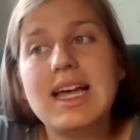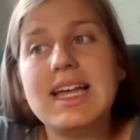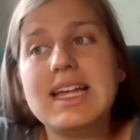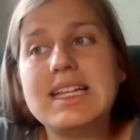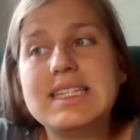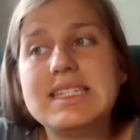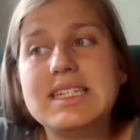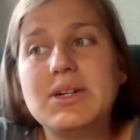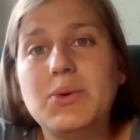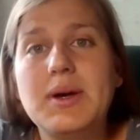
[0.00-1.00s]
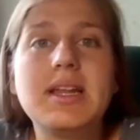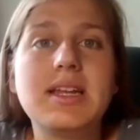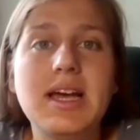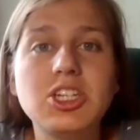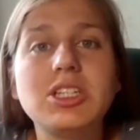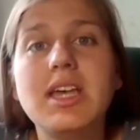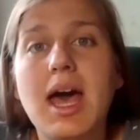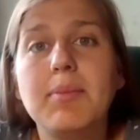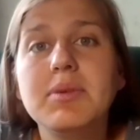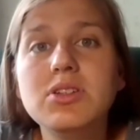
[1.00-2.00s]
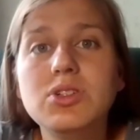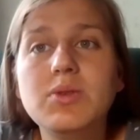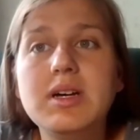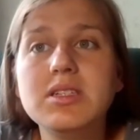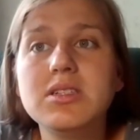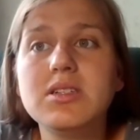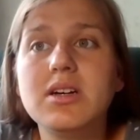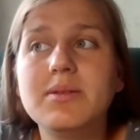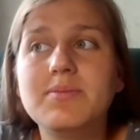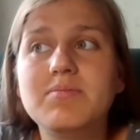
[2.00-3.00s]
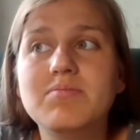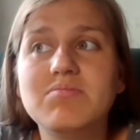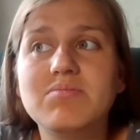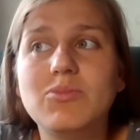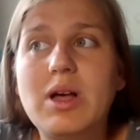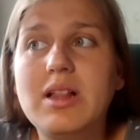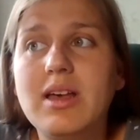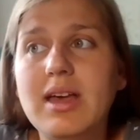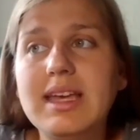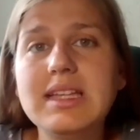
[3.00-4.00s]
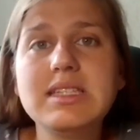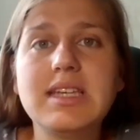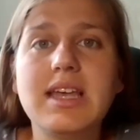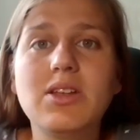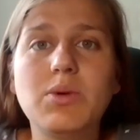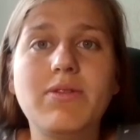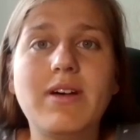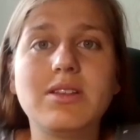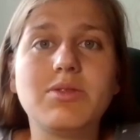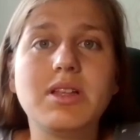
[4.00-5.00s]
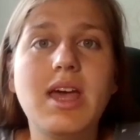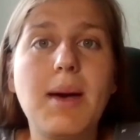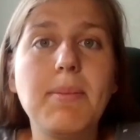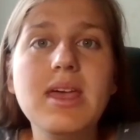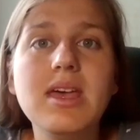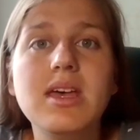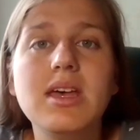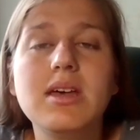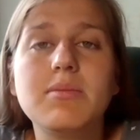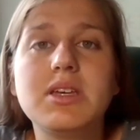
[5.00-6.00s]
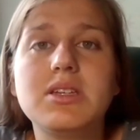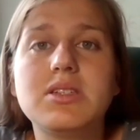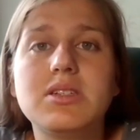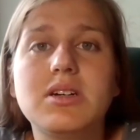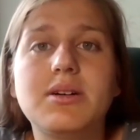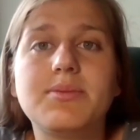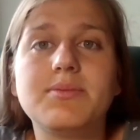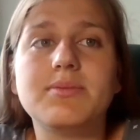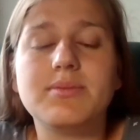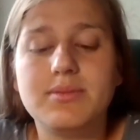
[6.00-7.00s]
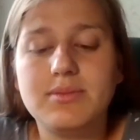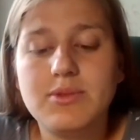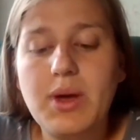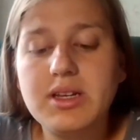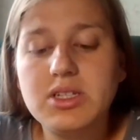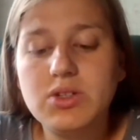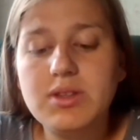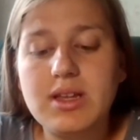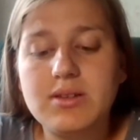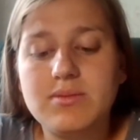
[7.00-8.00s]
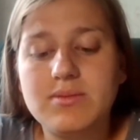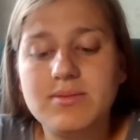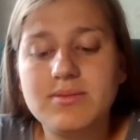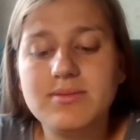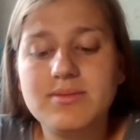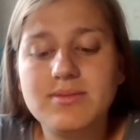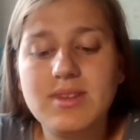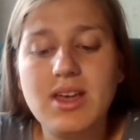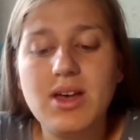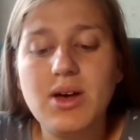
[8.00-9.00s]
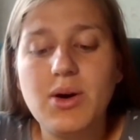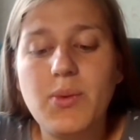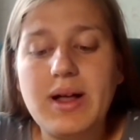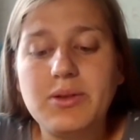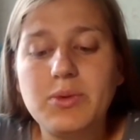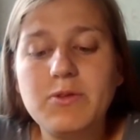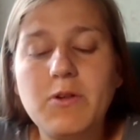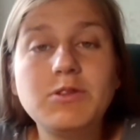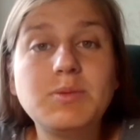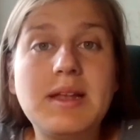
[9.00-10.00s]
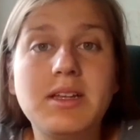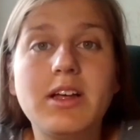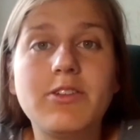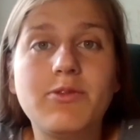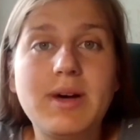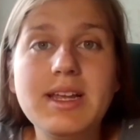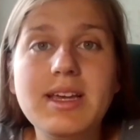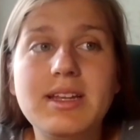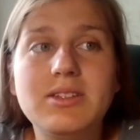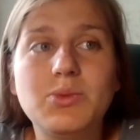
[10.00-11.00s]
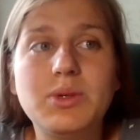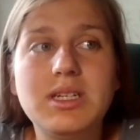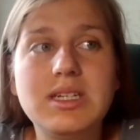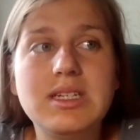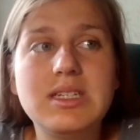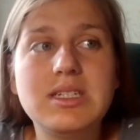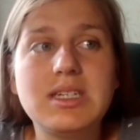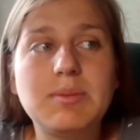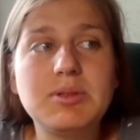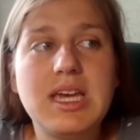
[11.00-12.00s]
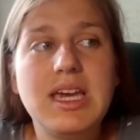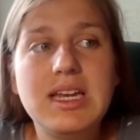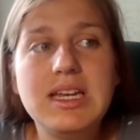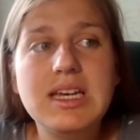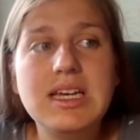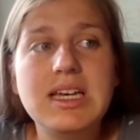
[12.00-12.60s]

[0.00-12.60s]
And when it actually happened to us, I can say that we felt really happy, because we understood that, well, we've spent a lot of money and we didn't obtain